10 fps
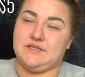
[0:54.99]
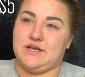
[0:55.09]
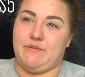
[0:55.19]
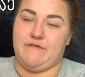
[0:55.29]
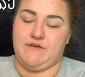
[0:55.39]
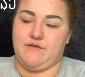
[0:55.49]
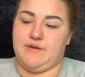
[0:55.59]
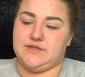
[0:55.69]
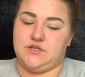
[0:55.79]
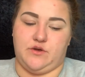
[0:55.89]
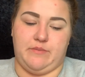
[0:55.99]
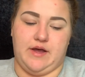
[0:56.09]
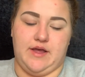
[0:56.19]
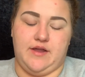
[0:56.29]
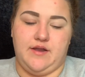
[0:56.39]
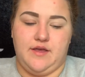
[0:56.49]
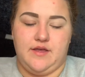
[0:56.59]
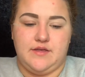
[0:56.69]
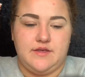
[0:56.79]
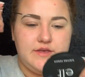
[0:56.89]
It's not my favorite pencil, but
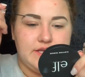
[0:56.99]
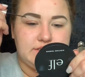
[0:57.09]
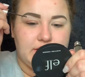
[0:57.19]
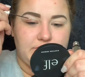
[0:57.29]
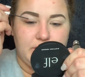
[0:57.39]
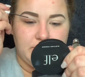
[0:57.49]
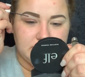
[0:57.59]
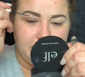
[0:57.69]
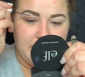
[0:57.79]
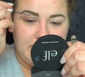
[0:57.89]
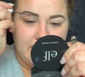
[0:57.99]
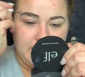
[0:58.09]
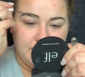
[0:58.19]
it definitely wasn't bad,